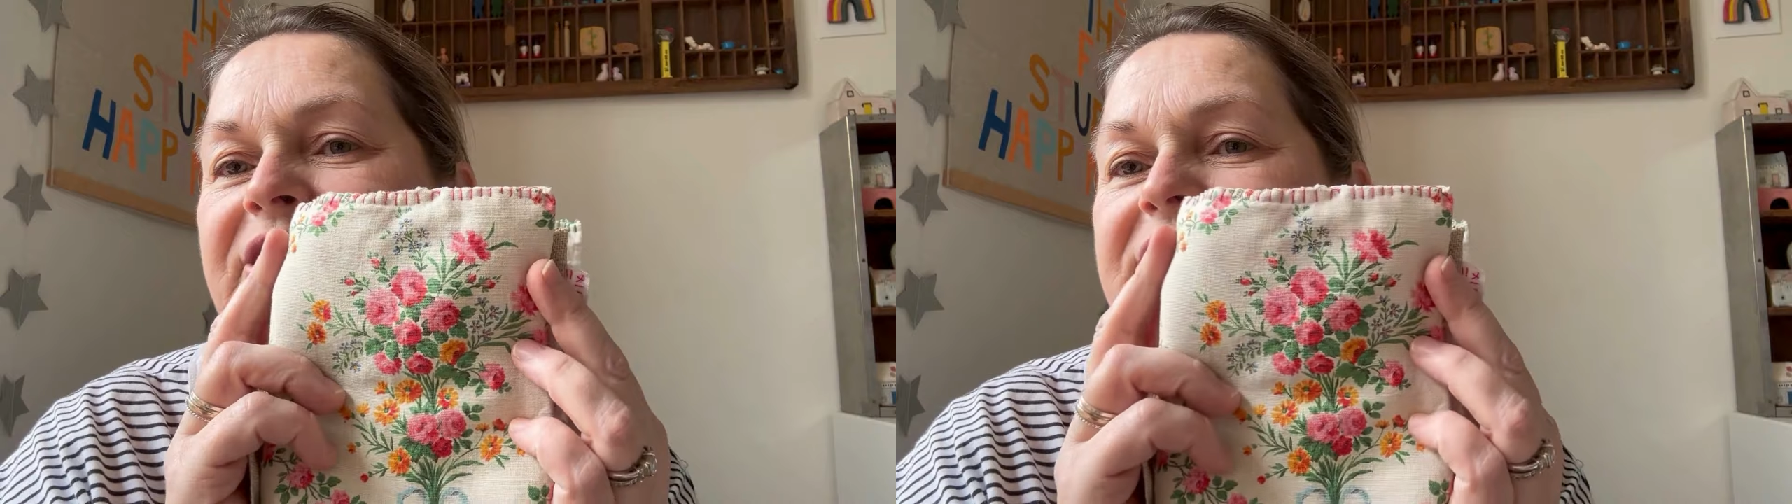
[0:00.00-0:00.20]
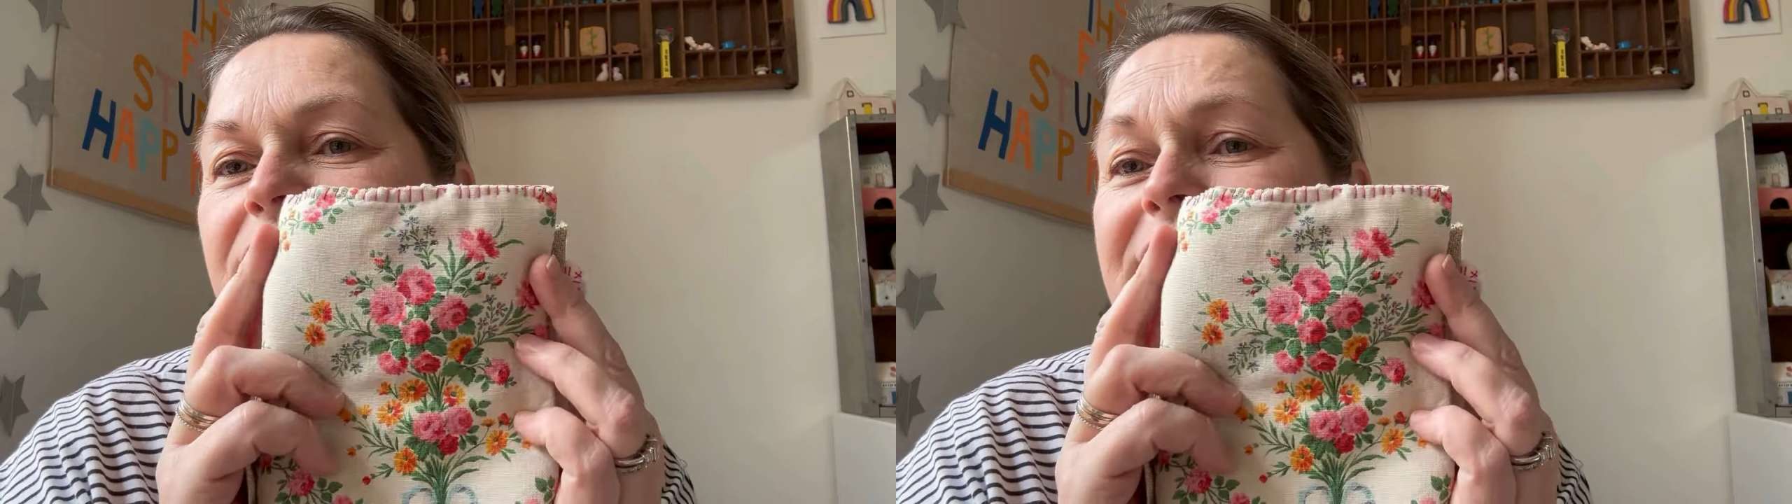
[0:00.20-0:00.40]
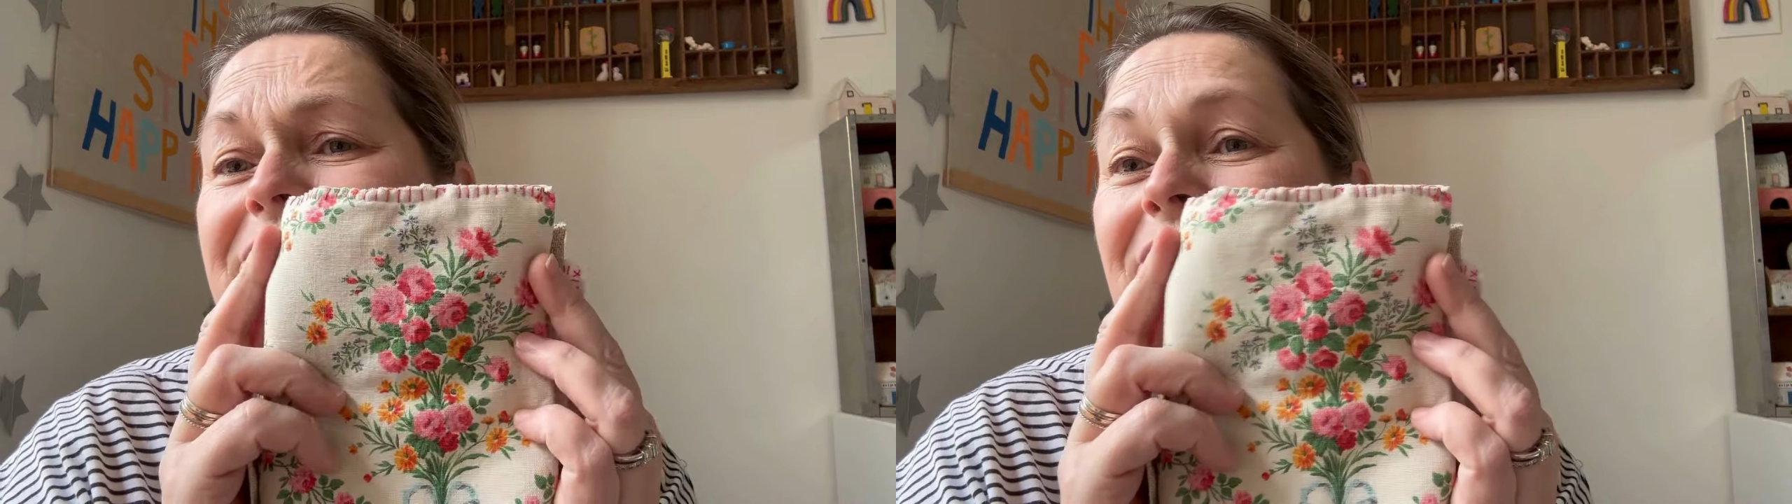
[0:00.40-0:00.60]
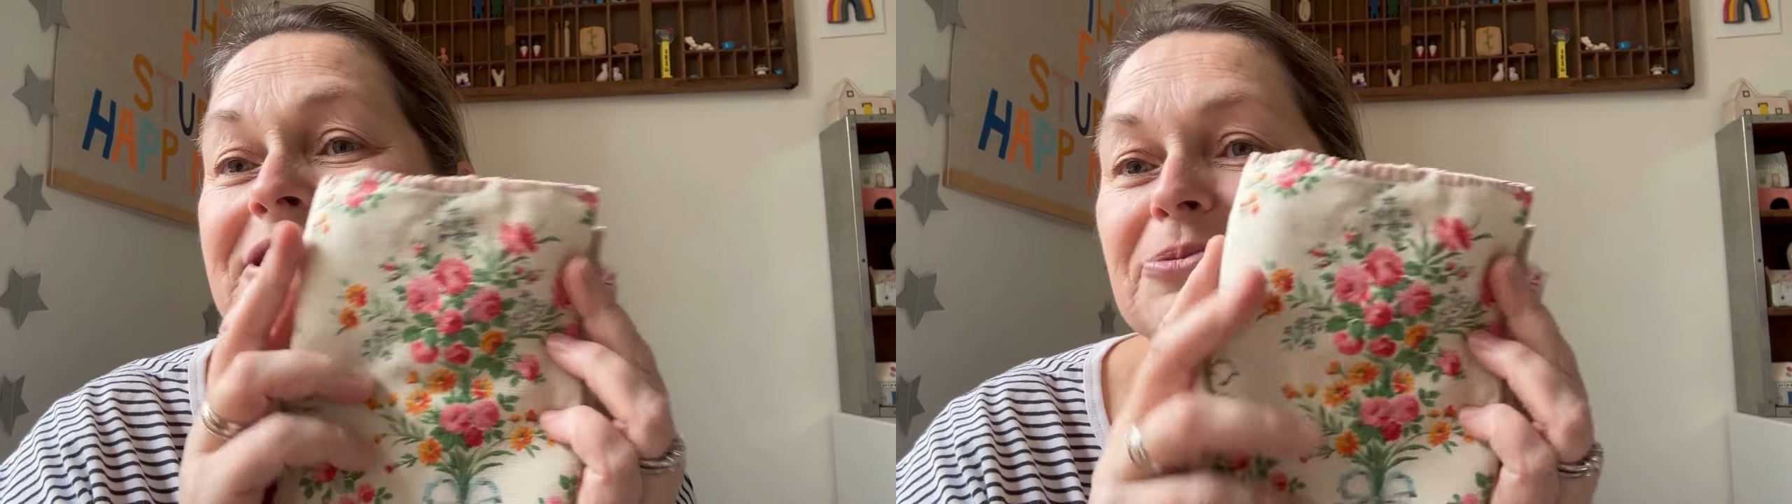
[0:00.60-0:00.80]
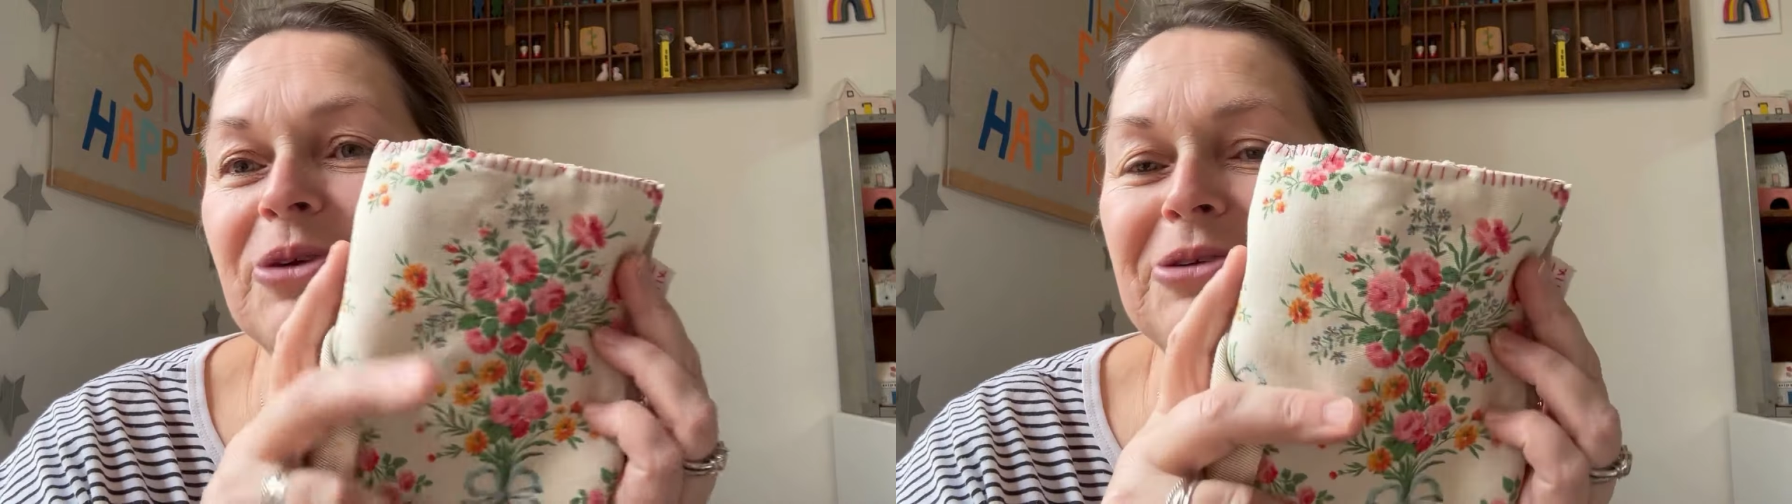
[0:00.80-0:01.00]
so it's got
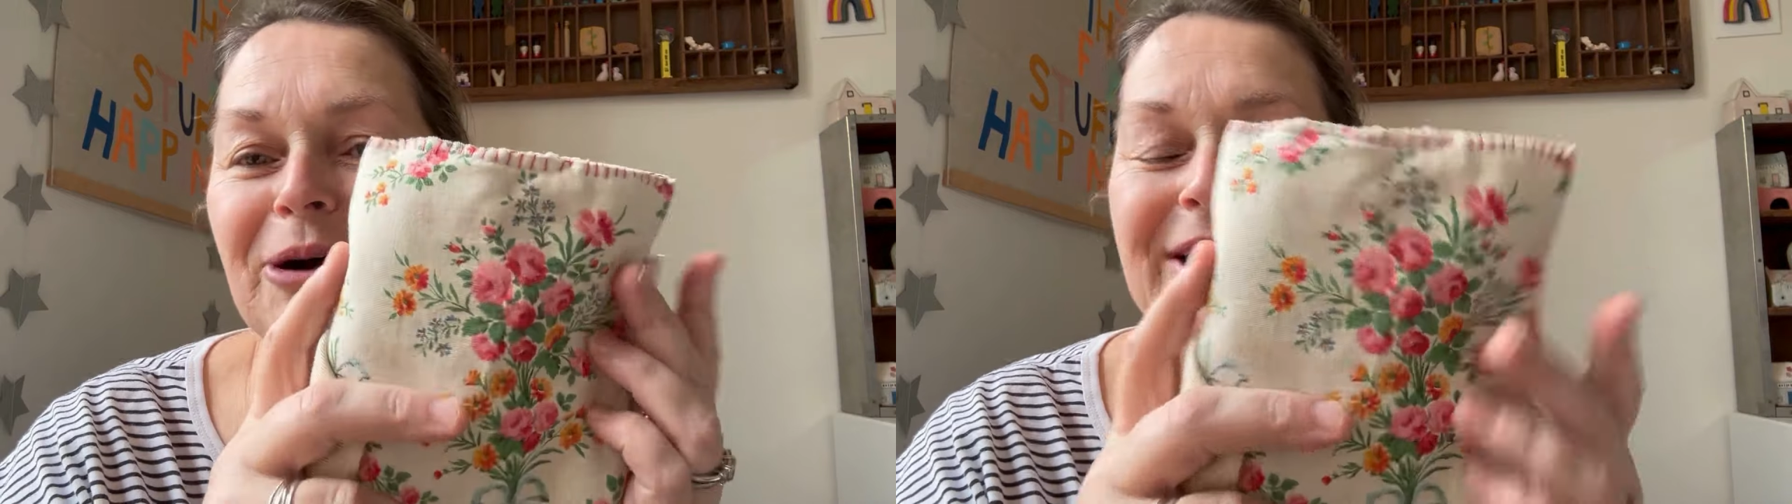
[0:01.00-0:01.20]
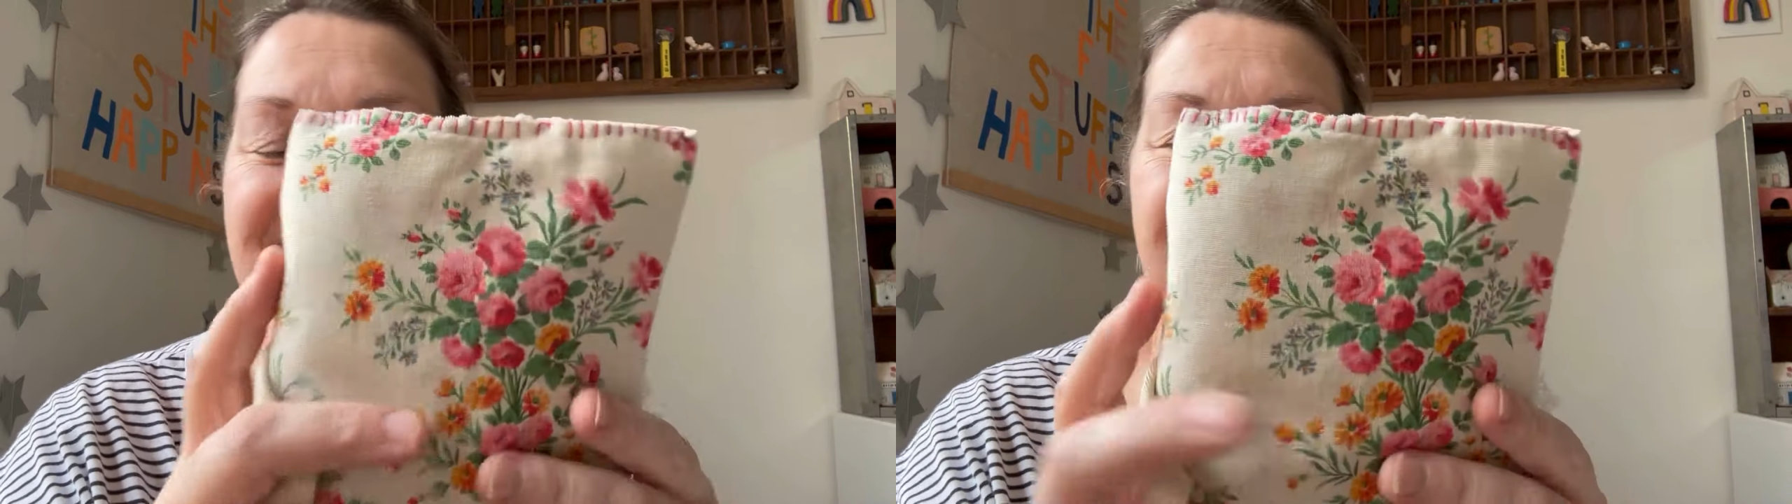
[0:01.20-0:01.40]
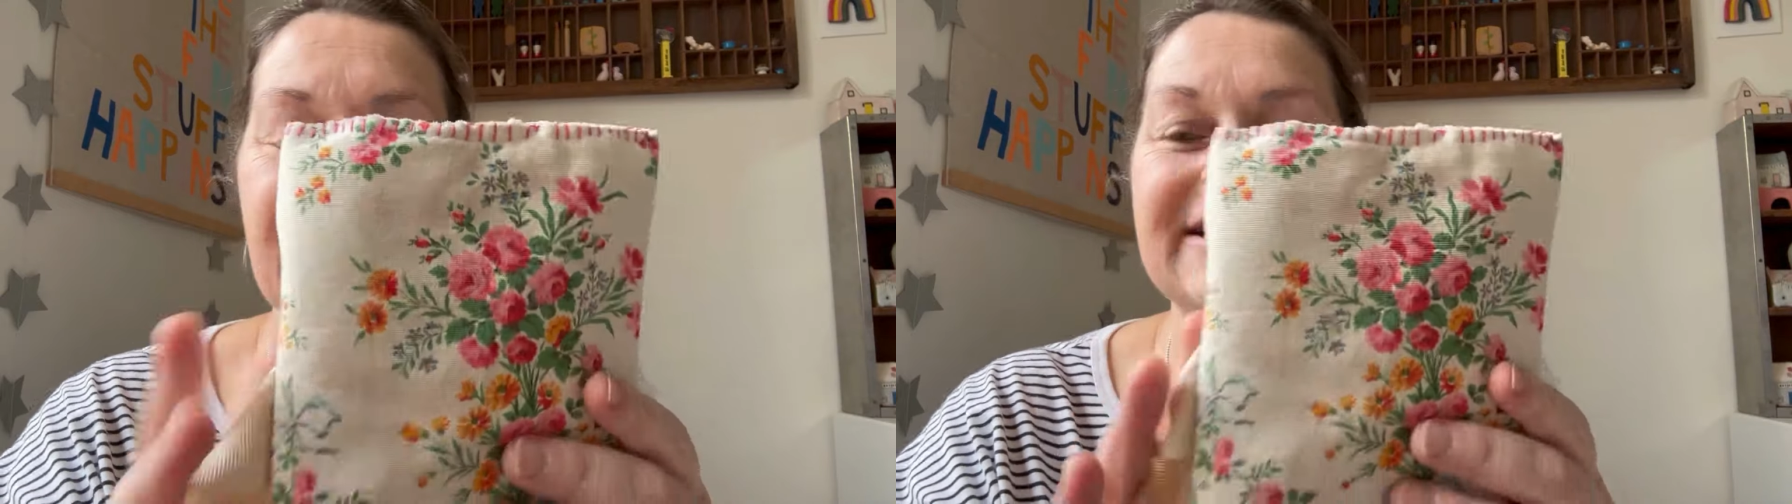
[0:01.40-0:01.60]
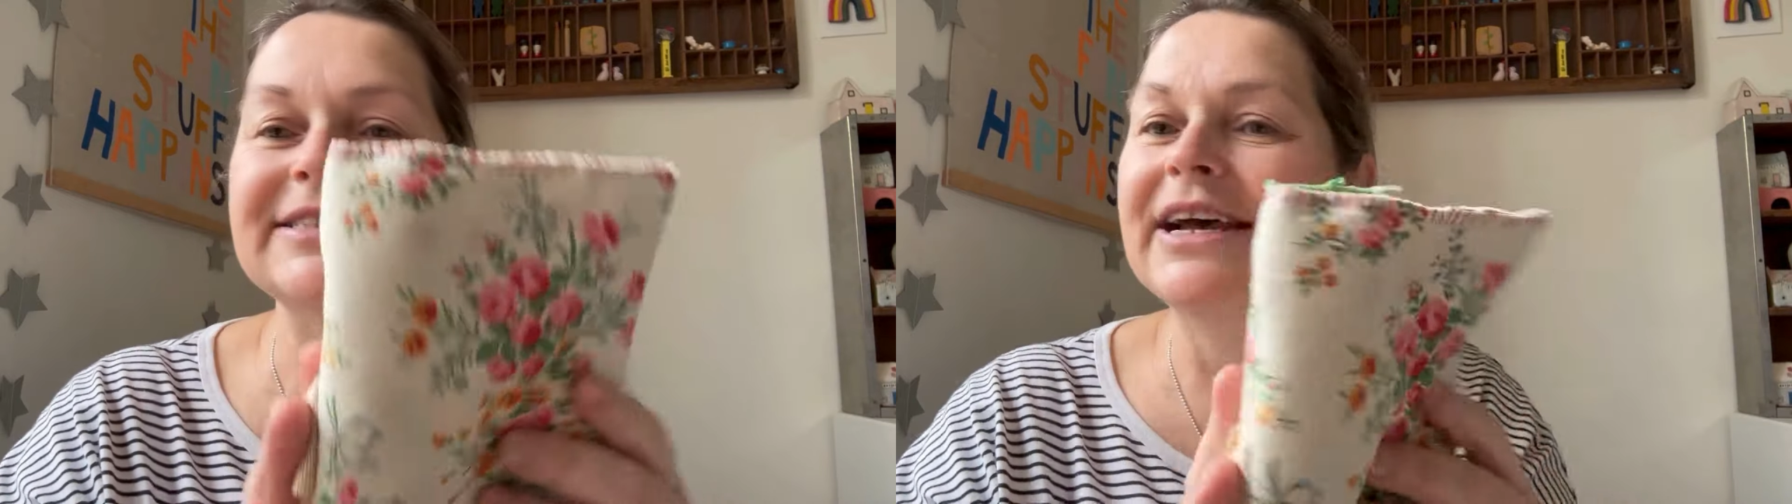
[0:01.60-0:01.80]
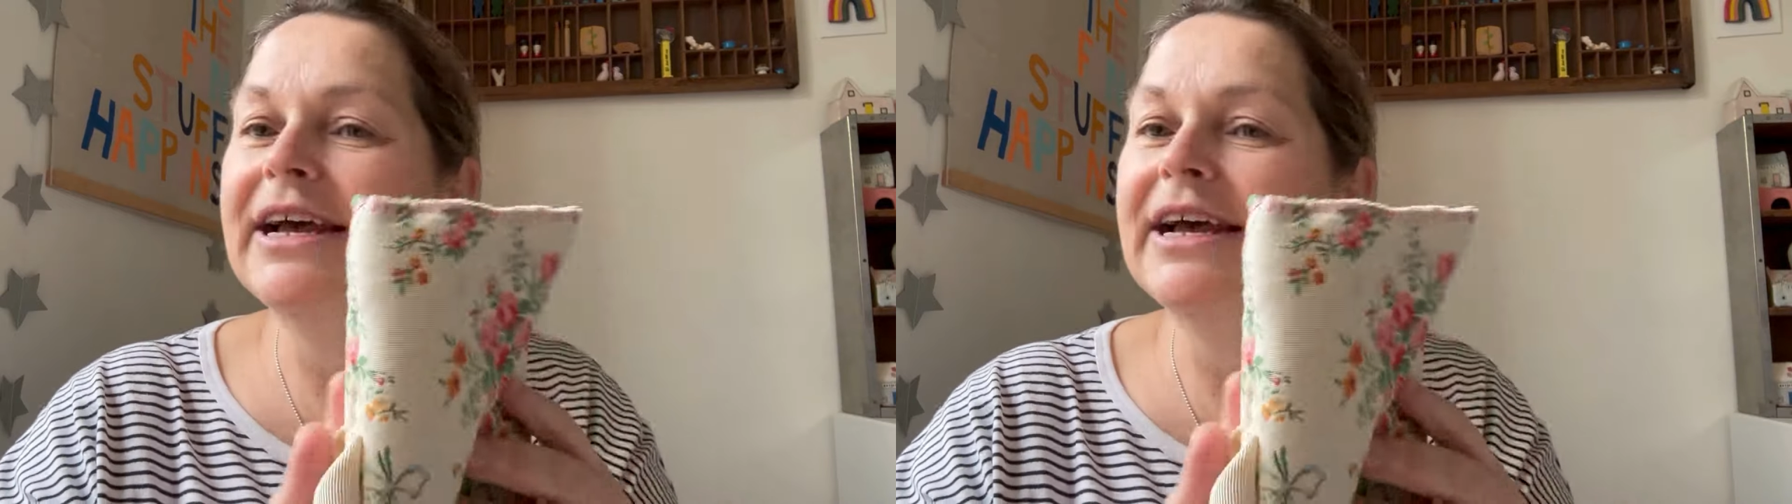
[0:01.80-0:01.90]
some red wine stains.